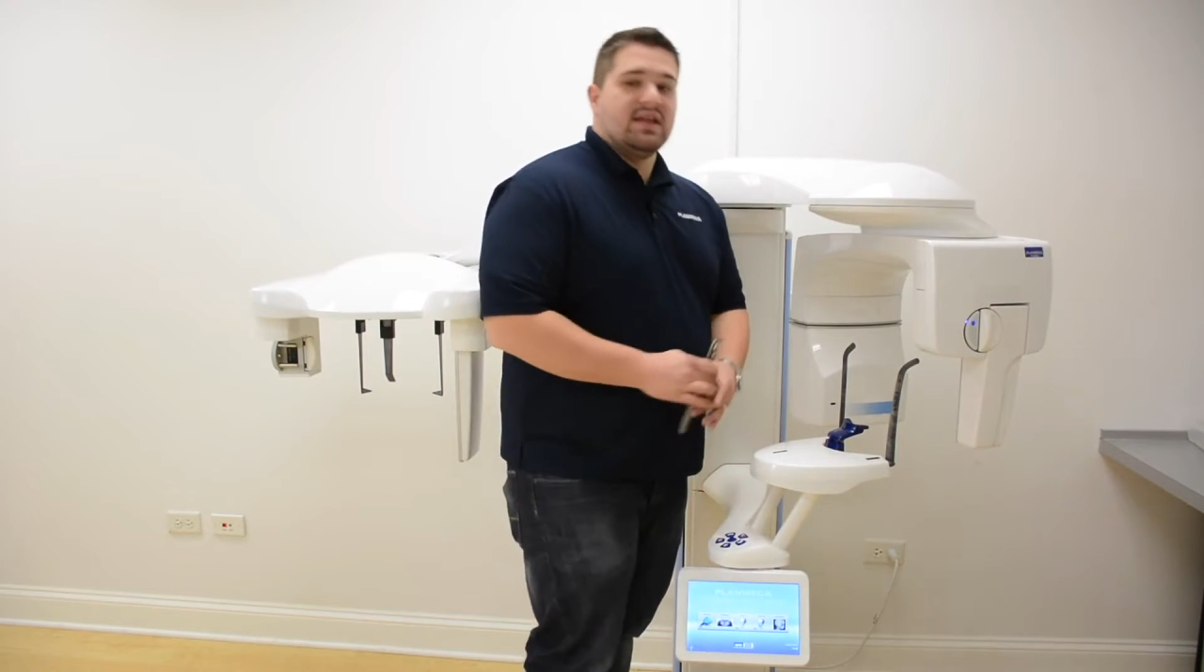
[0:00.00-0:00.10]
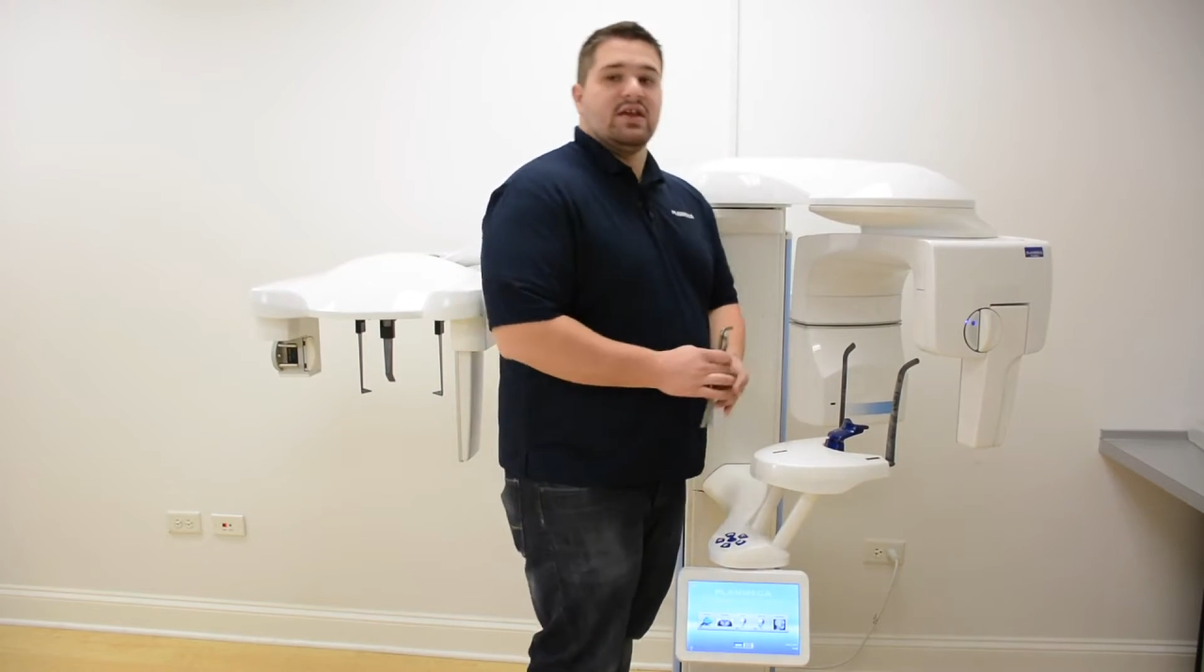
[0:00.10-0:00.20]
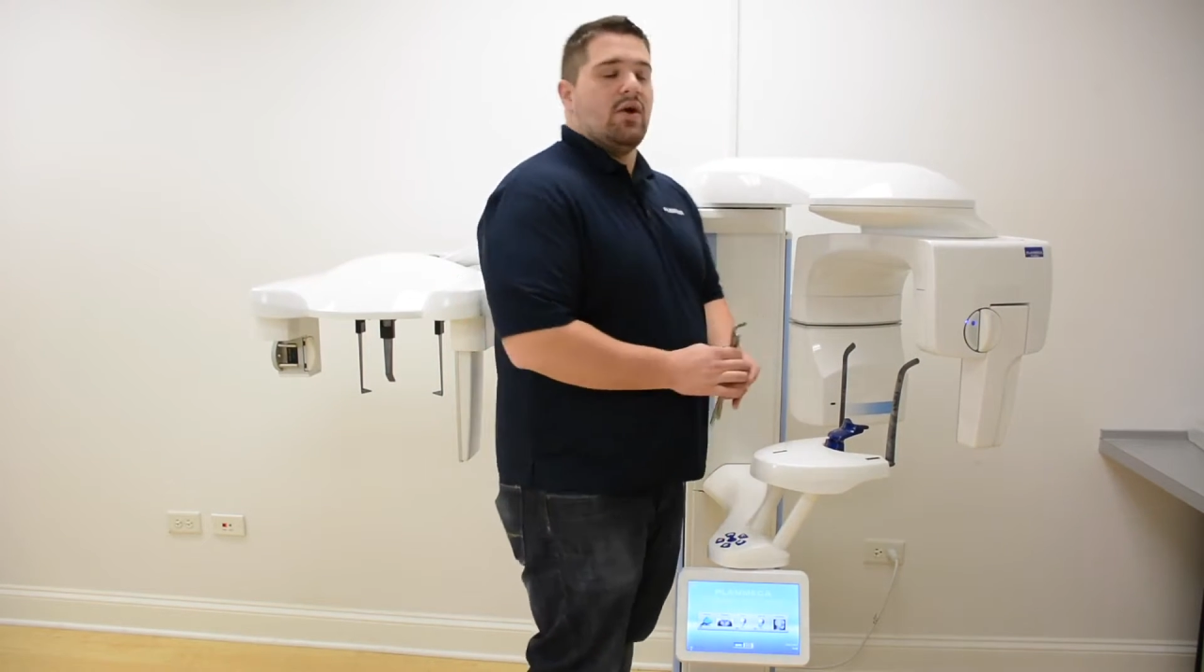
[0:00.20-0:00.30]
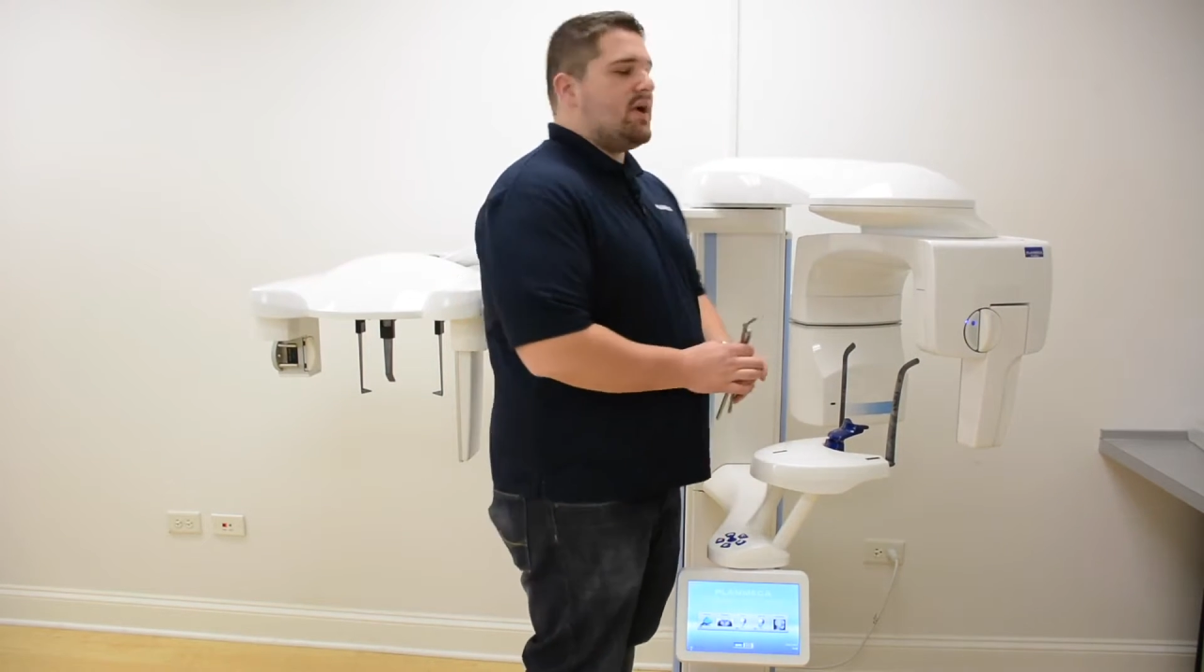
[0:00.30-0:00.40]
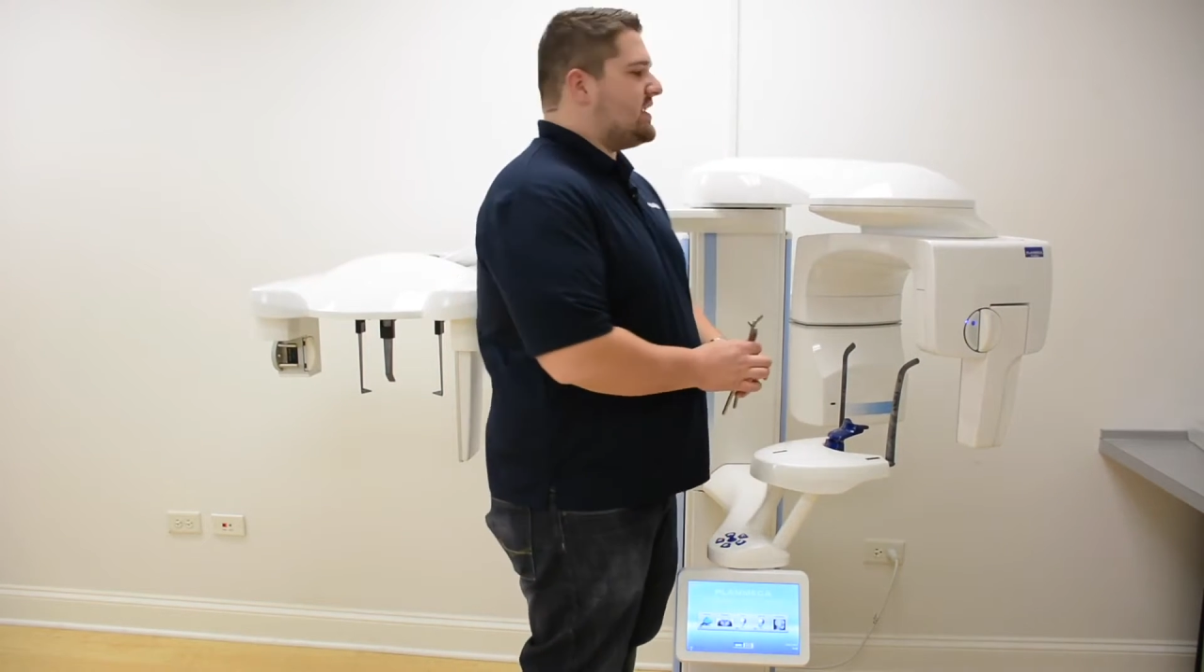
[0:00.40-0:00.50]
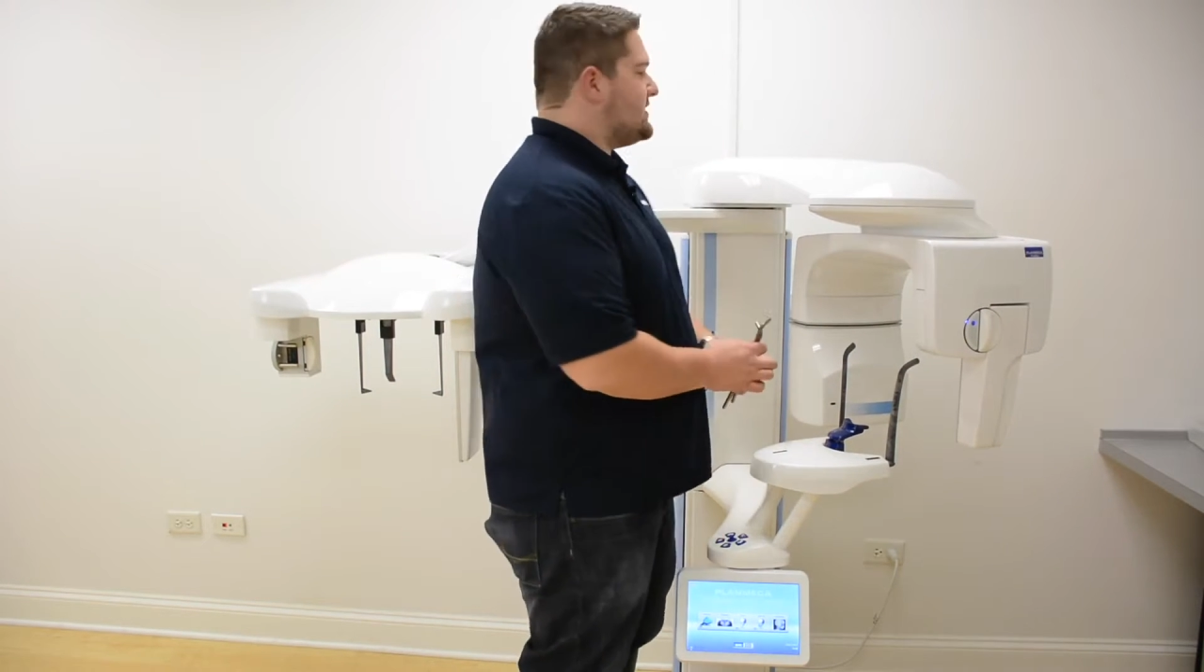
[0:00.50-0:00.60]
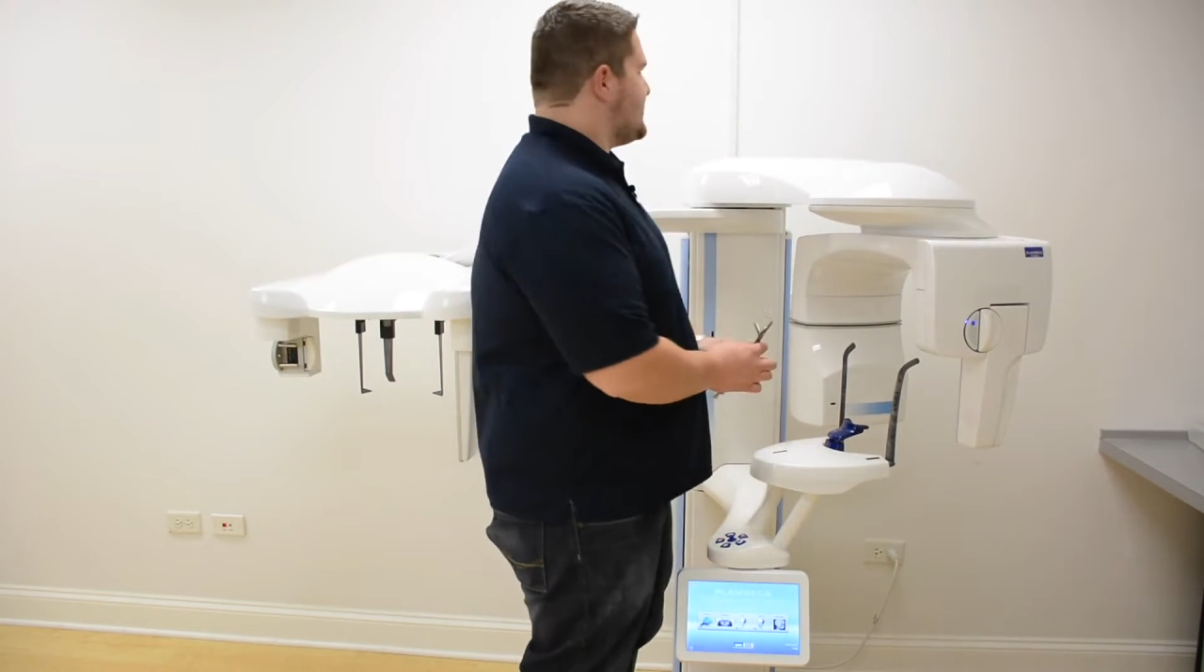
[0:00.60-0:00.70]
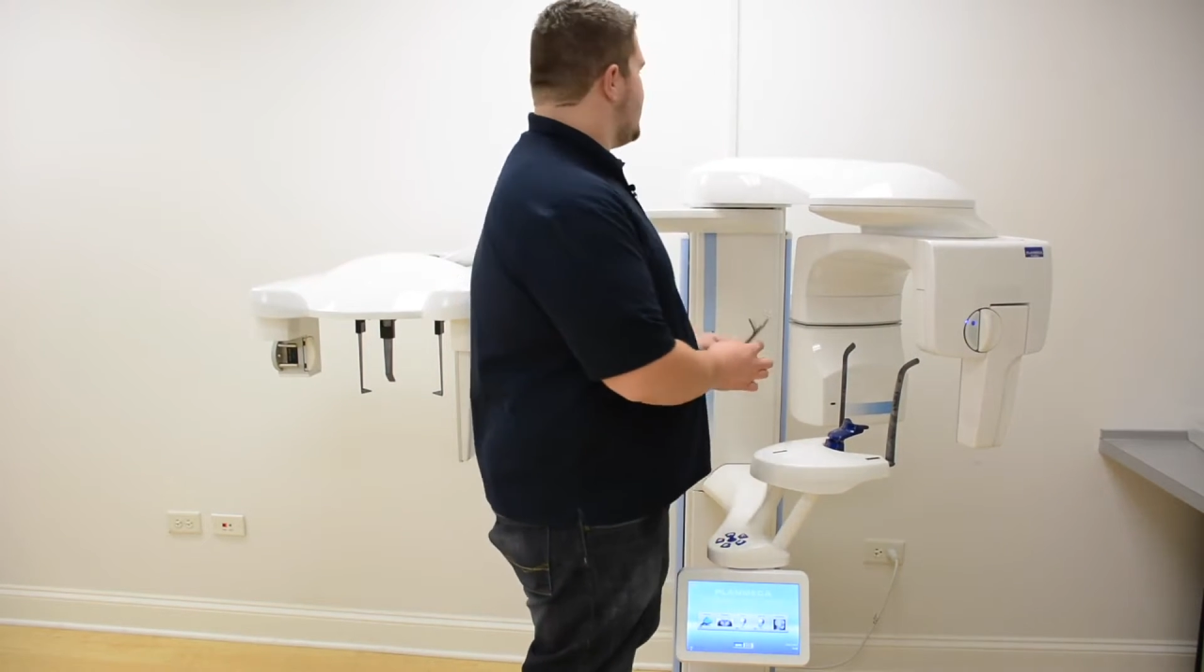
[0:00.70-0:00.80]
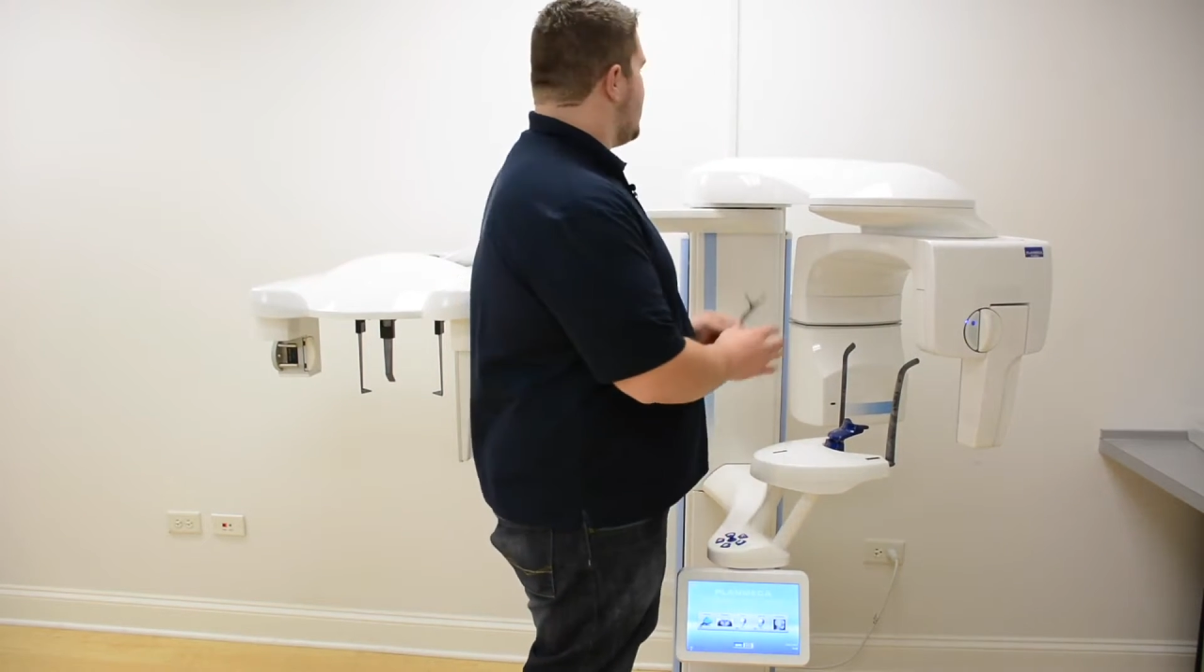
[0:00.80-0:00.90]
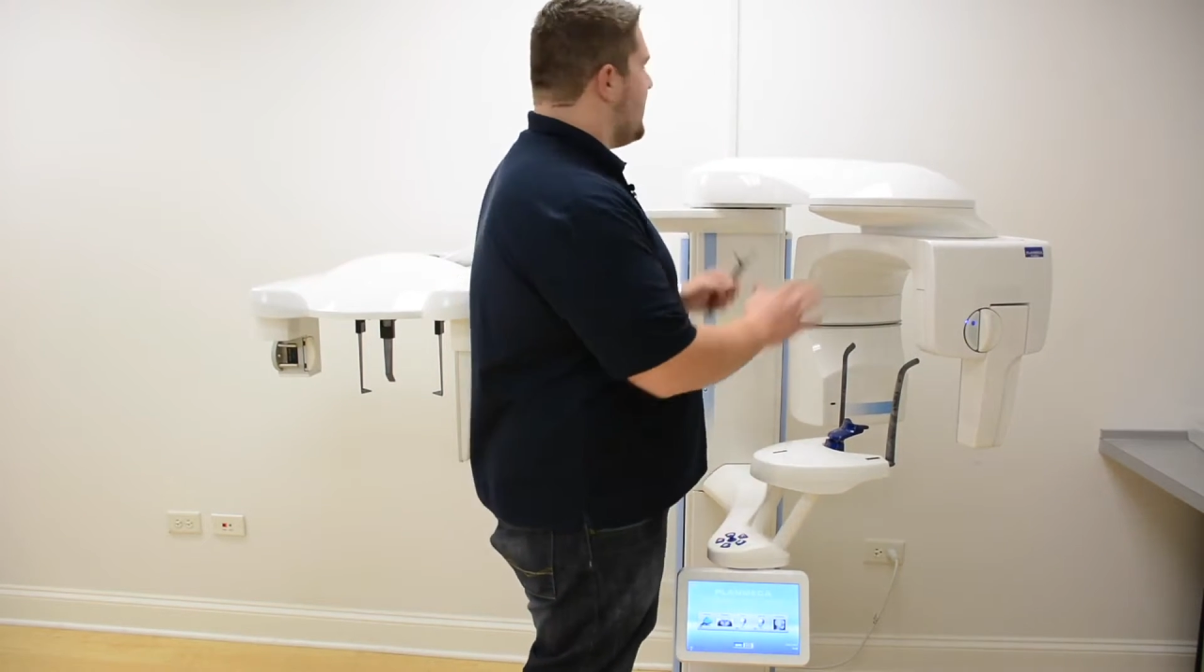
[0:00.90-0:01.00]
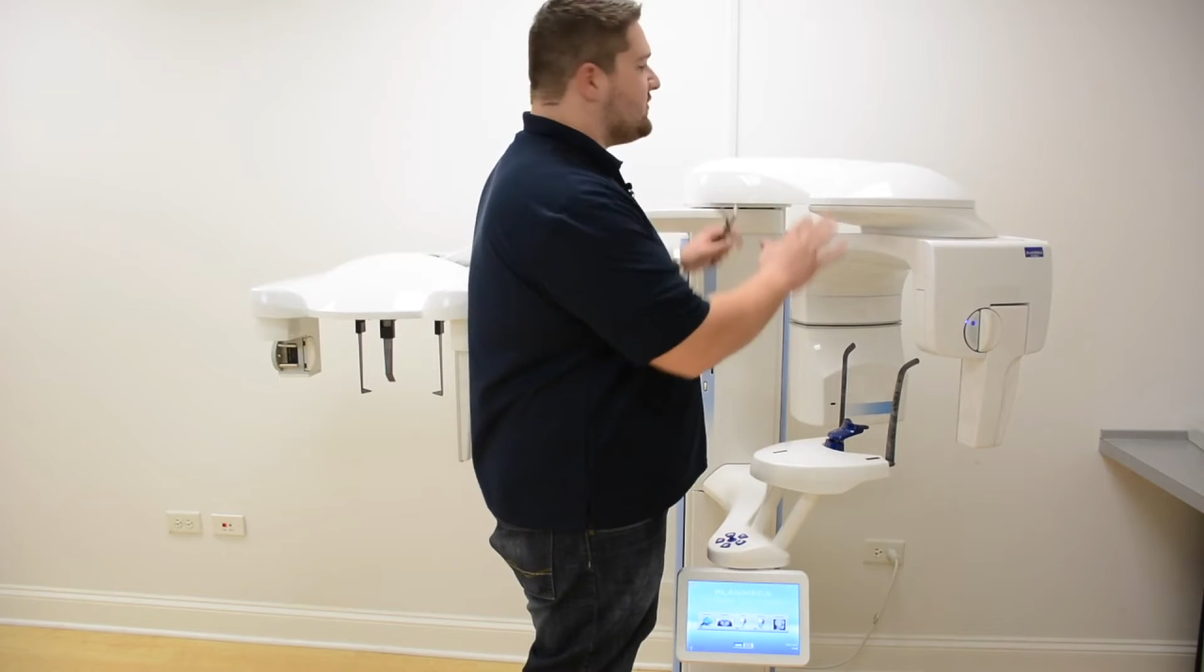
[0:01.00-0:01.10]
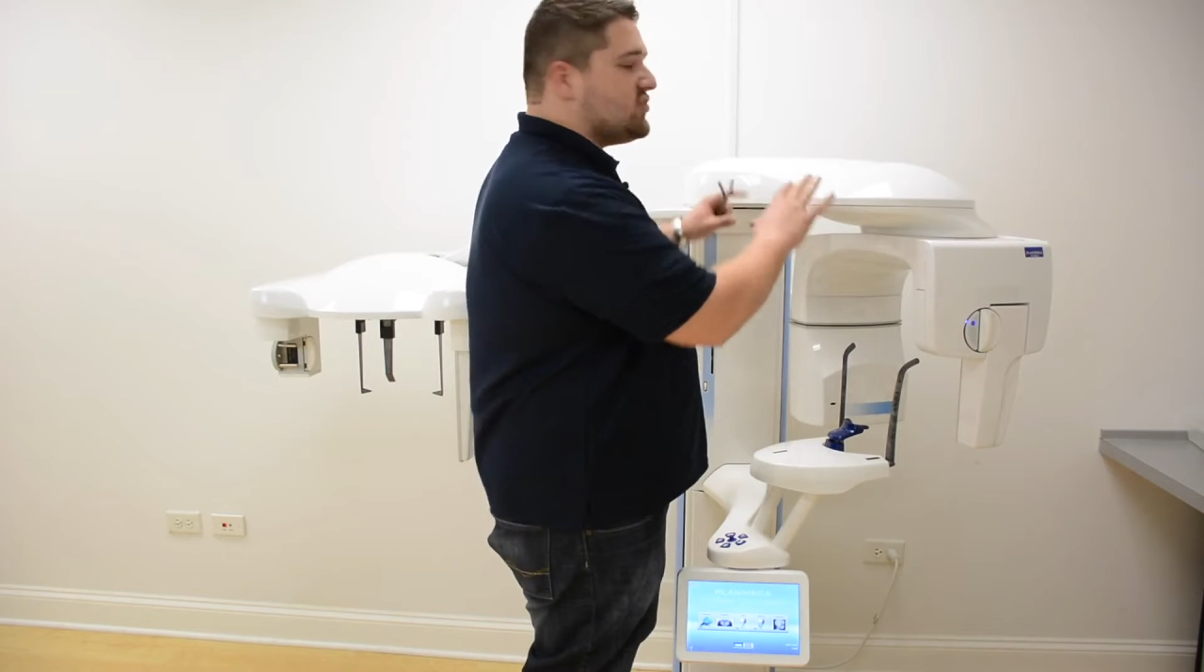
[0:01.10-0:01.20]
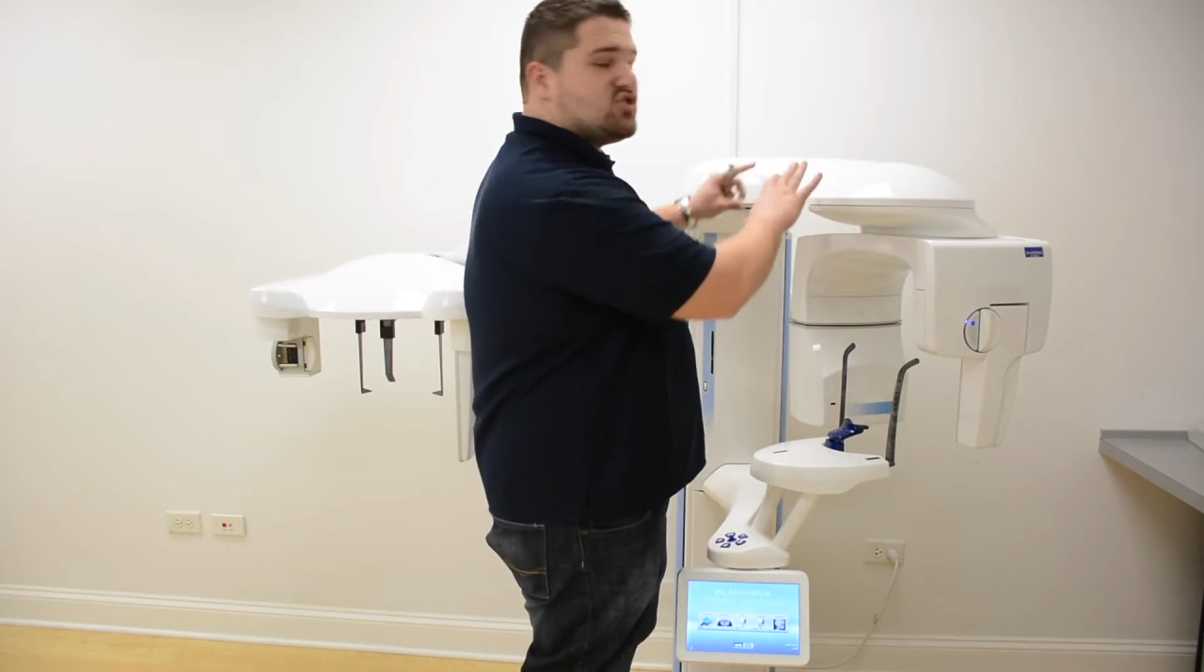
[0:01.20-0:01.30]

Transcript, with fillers: go ahead and take off the